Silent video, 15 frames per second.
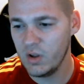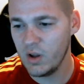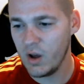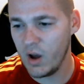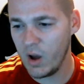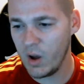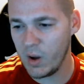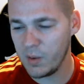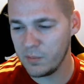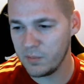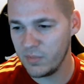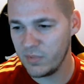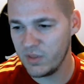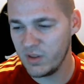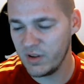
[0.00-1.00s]

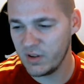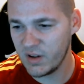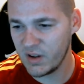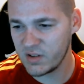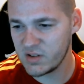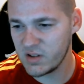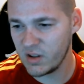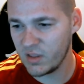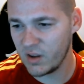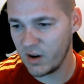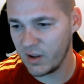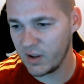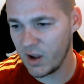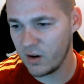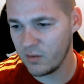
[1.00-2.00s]
The next thing that
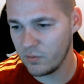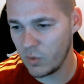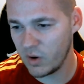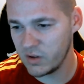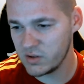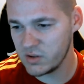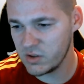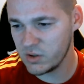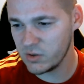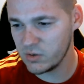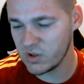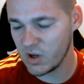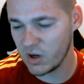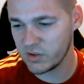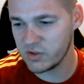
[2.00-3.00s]
I kind of wanted to
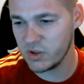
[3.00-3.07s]
talk to